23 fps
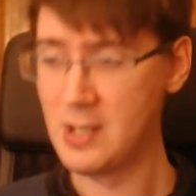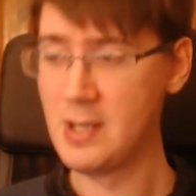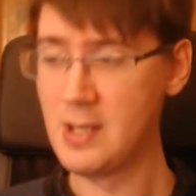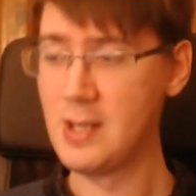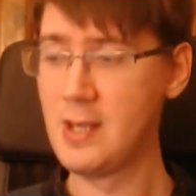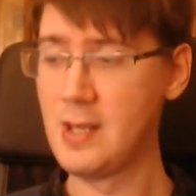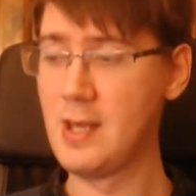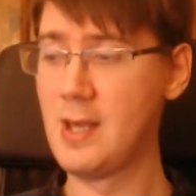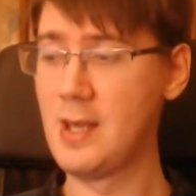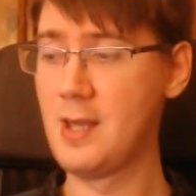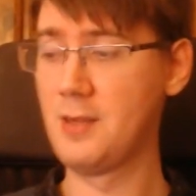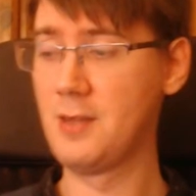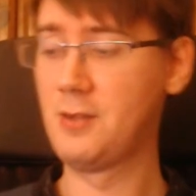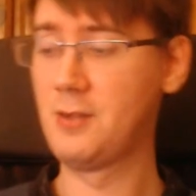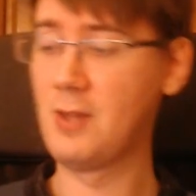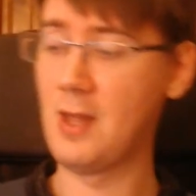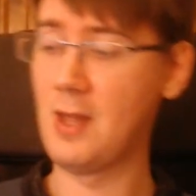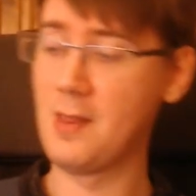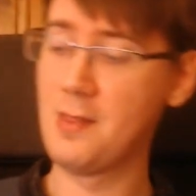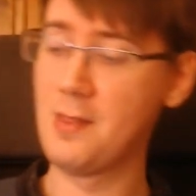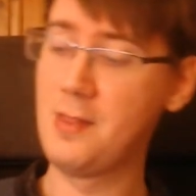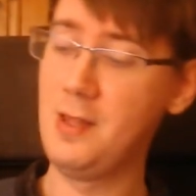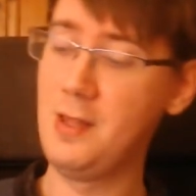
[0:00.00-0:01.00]
is that
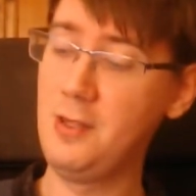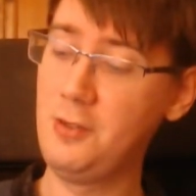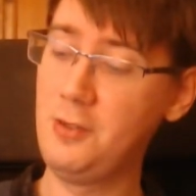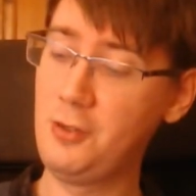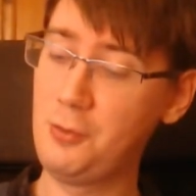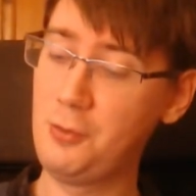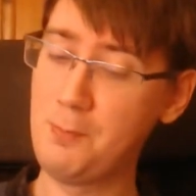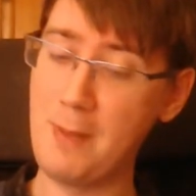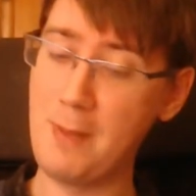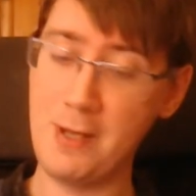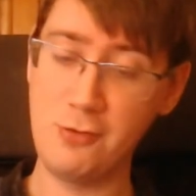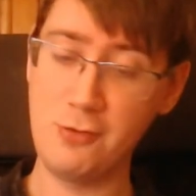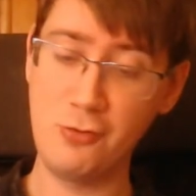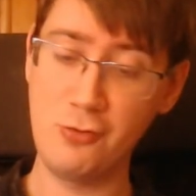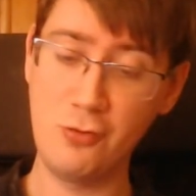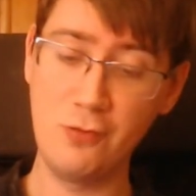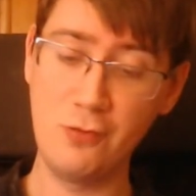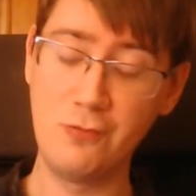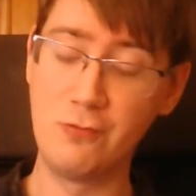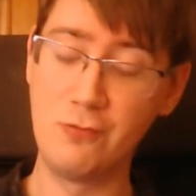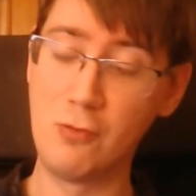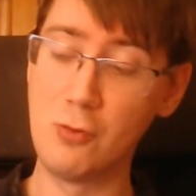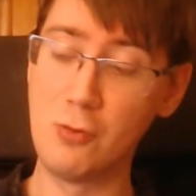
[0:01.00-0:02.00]
these special
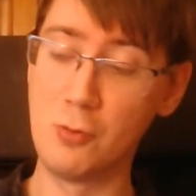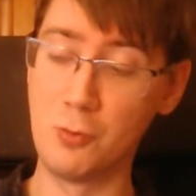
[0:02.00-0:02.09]
rules,